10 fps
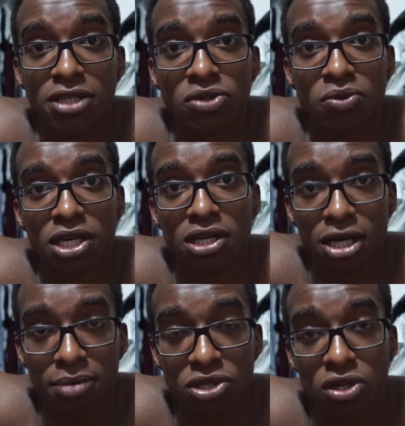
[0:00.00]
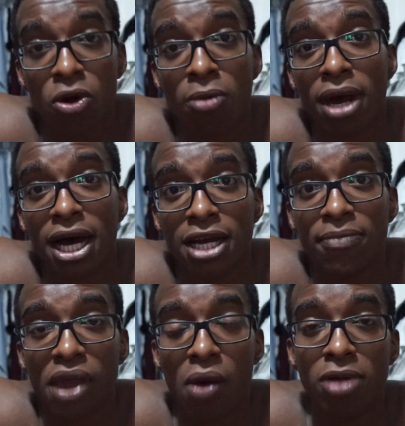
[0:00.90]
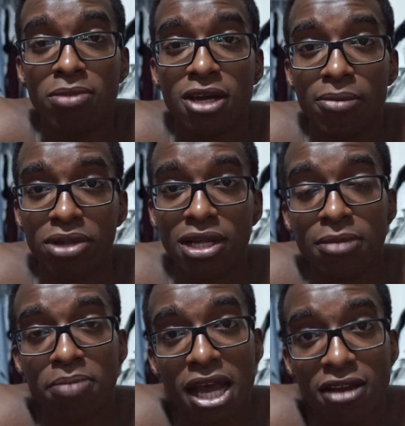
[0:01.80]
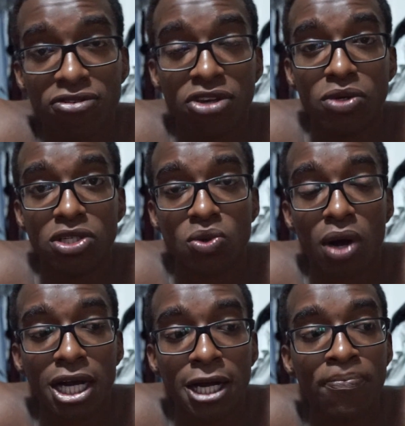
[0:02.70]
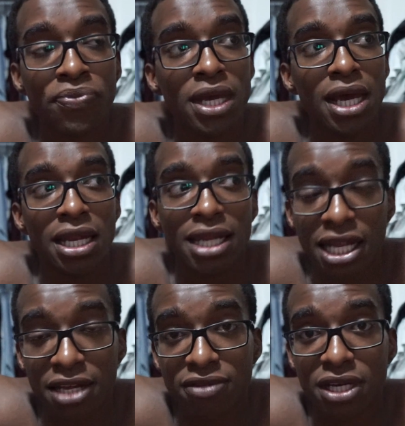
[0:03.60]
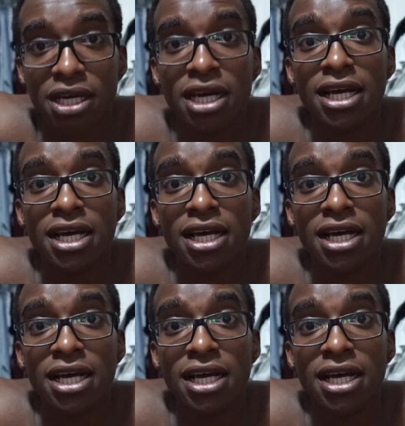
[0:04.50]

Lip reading: So when it comes to lower body, I want to be completely pain-free with squatting and deadlifting.